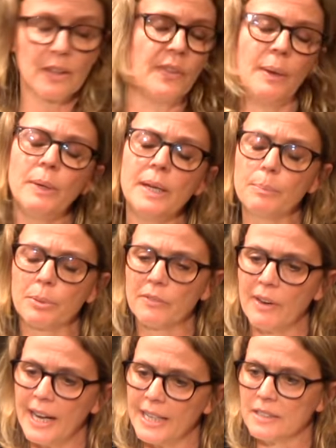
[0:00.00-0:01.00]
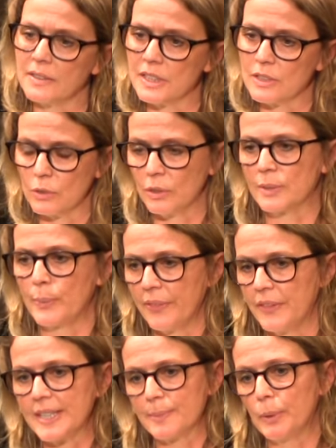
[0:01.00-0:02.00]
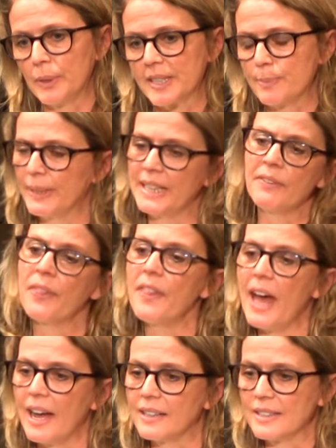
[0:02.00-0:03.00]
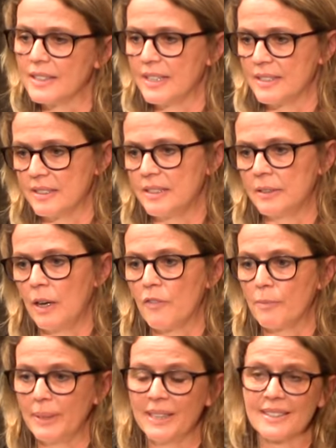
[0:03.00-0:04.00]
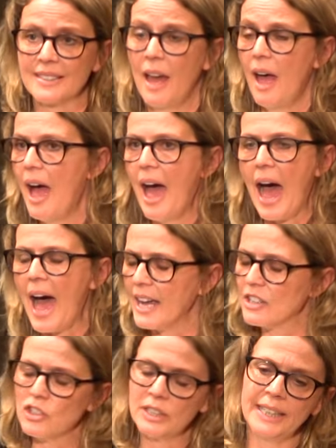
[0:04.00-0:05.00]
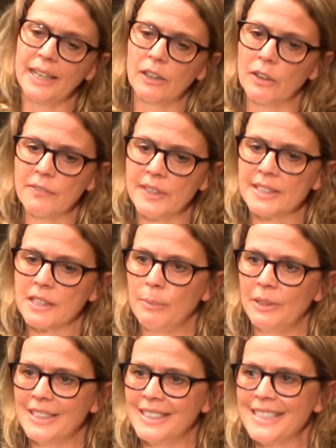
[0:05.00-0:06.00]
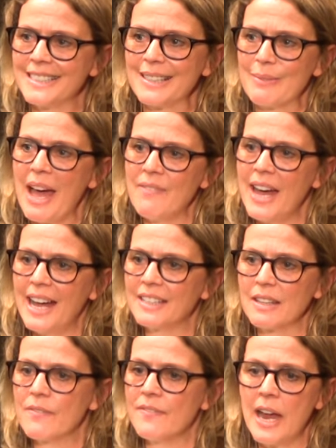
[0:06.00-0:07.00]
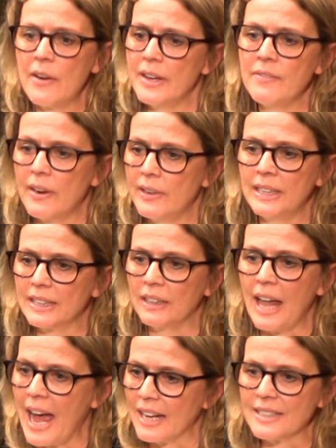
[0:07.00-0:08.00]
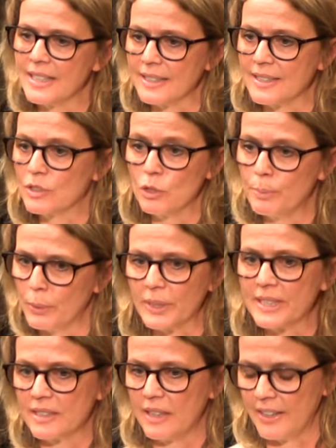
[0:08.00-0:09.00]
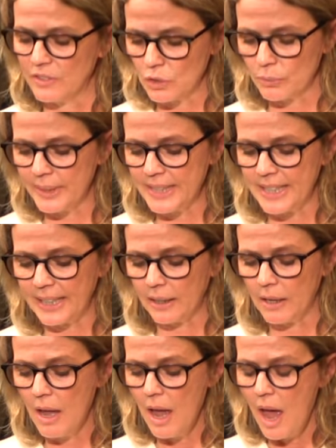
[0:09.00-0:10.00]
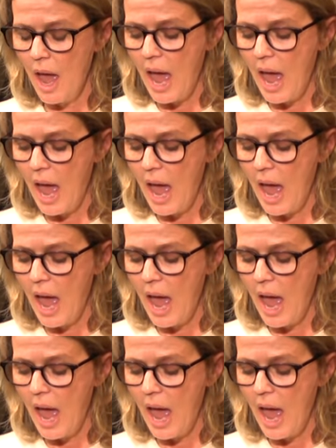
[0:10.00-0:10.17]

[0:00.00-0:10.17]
So then we provide the schools with these books, but even that isn't enough because actually a lot of these communities have had very, very little access to books and to reading.